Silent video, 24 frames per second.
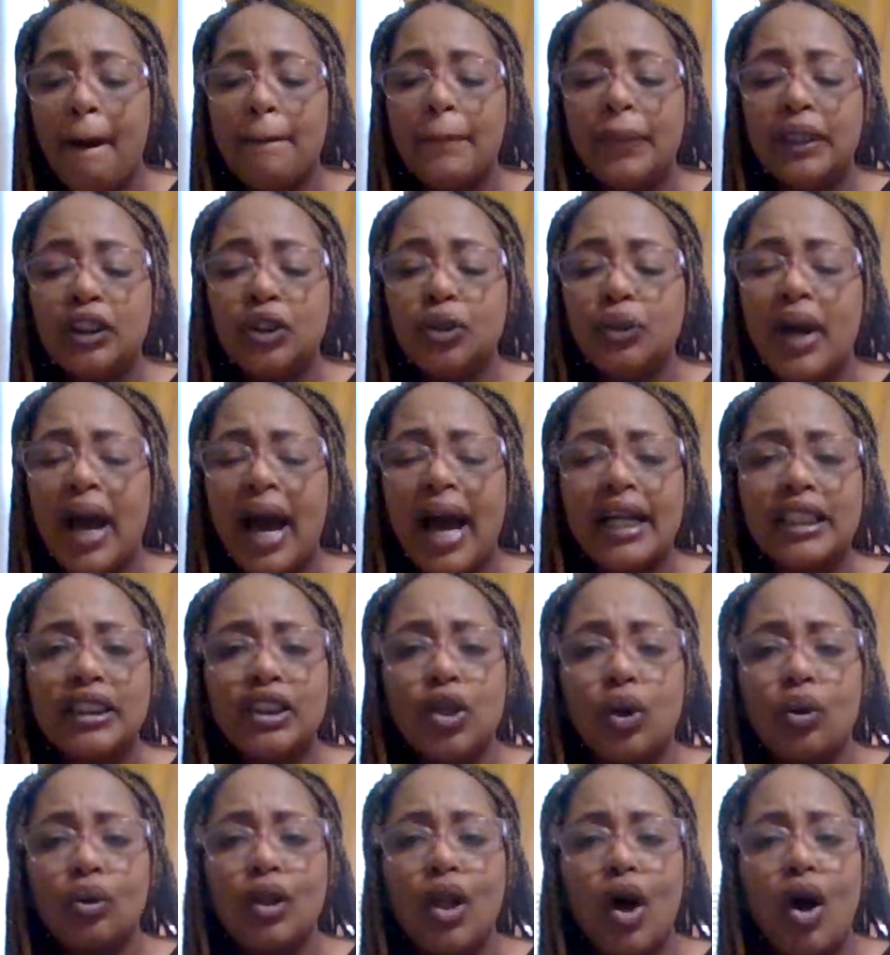But you guys
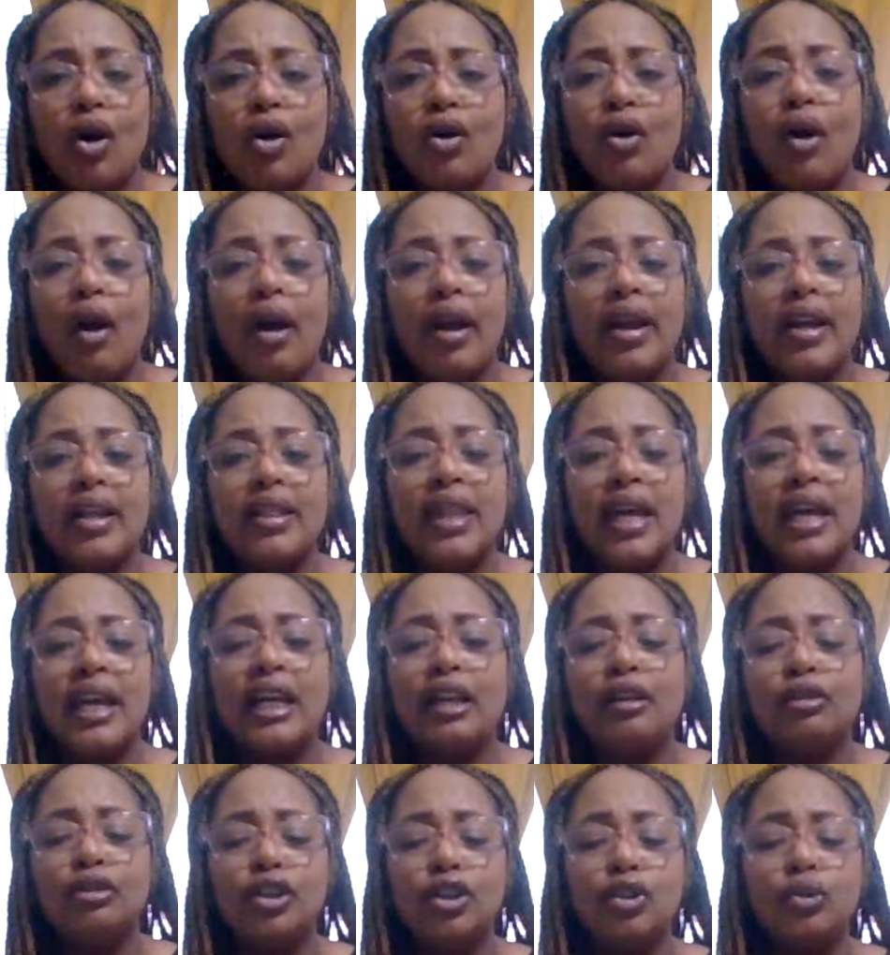no longer are in that
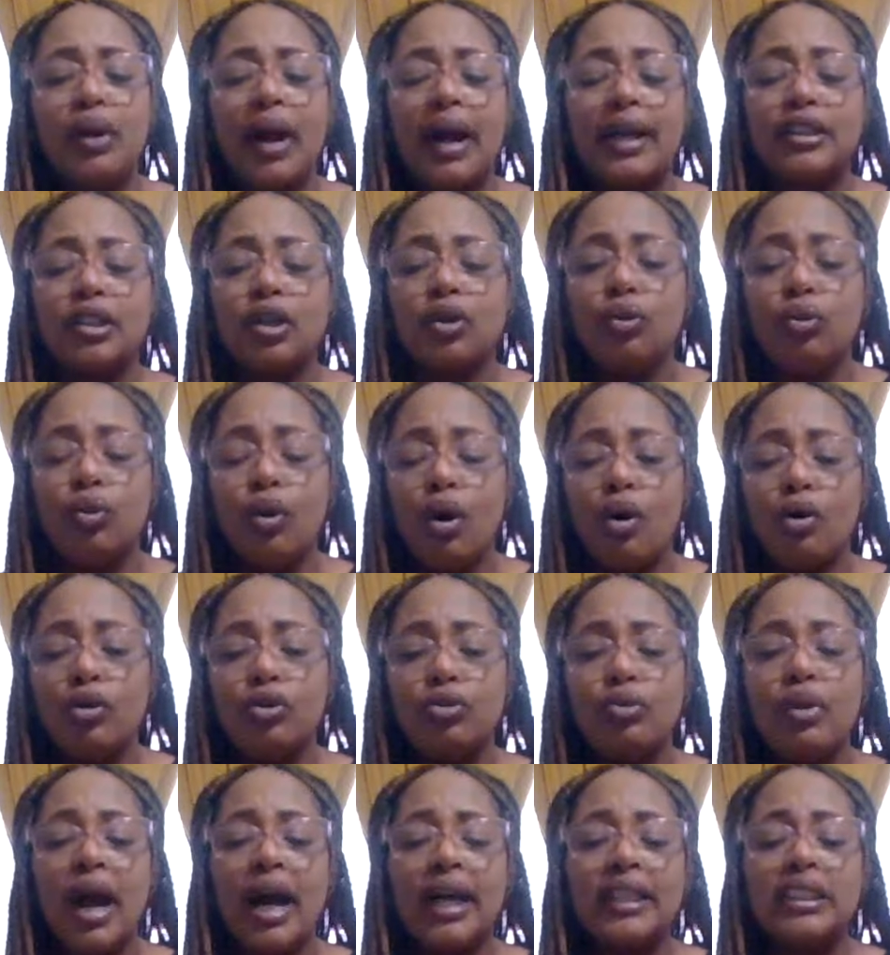energy. You guys are grown.
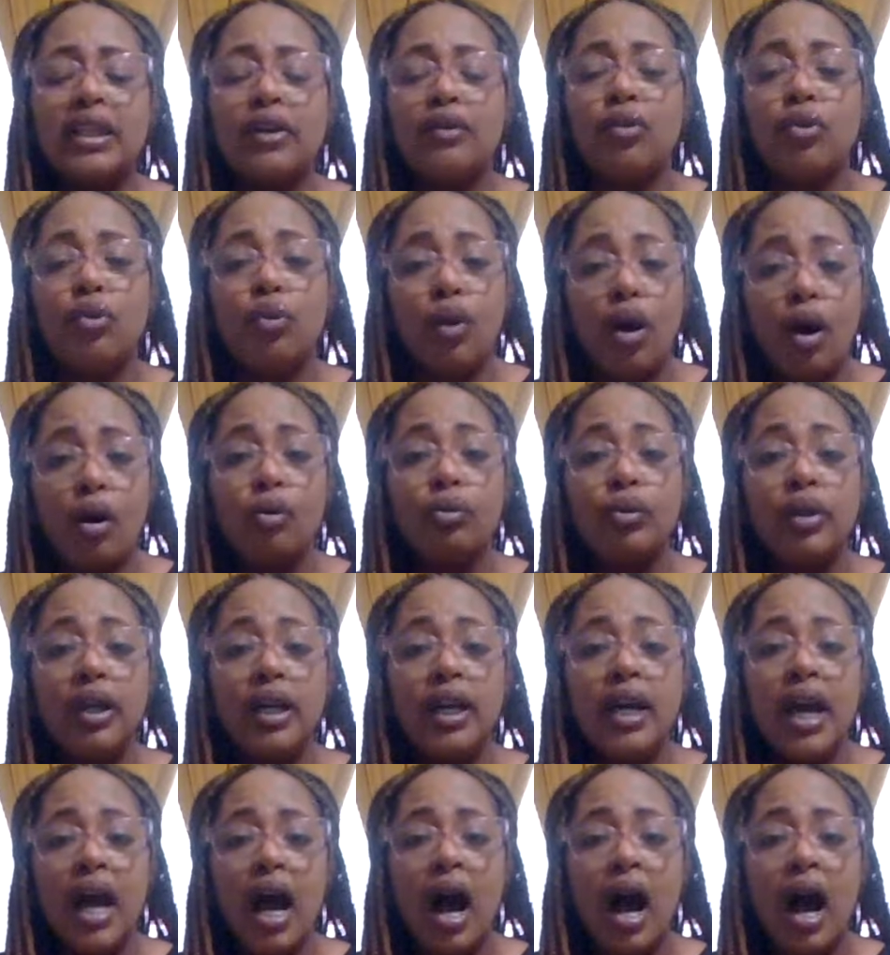You guys have grown.